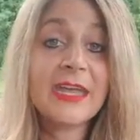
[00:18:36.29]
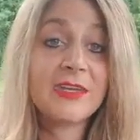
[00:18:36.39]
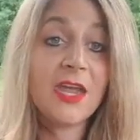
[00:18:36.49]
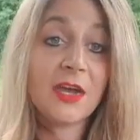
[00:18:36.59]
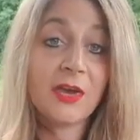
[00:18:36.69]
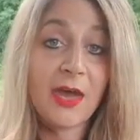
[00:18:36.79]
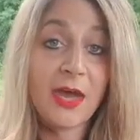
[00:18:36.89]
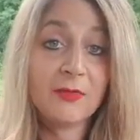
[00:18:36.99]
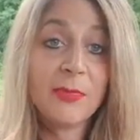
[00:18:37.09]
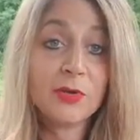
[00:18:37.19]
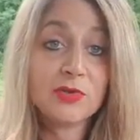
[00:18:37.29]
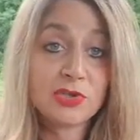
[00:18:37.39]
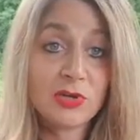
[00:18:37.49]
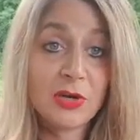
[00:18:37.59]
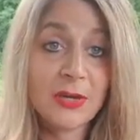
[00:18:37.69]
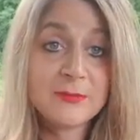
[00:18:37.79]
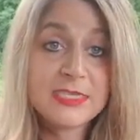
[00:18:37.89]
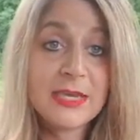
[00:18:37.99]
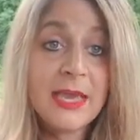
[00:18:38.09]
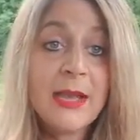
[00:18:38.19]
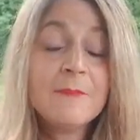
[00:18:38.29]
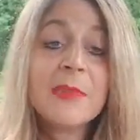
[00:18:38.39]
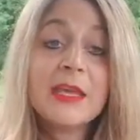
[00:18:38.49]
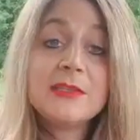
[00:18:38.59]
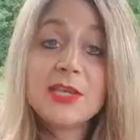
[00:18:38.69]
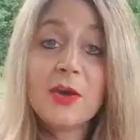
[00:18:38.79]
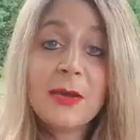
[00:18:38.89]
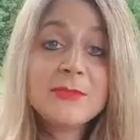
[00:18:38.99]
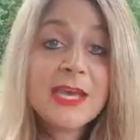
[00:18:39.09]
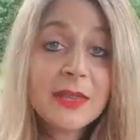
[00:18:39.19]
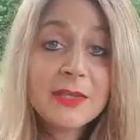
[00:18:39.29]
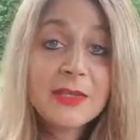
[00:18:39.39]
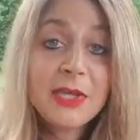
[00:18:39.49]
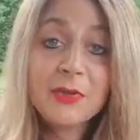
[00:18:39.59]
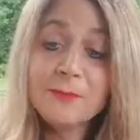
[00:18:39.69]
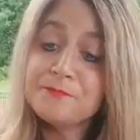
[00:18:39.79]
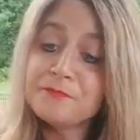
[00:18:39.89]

and not go out and build your dreams. And so I'm telling you,